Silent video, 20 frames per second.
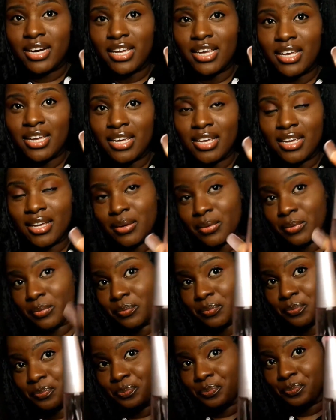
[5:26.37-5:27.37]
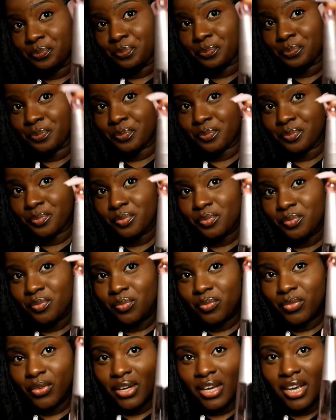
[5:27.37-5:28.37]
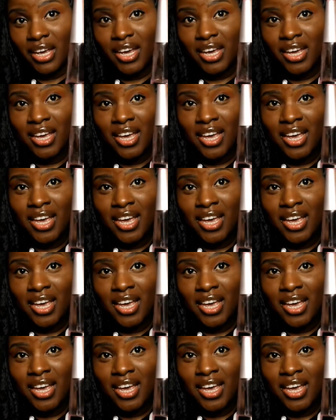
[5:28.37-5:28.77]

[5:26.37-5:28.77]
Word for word: here okay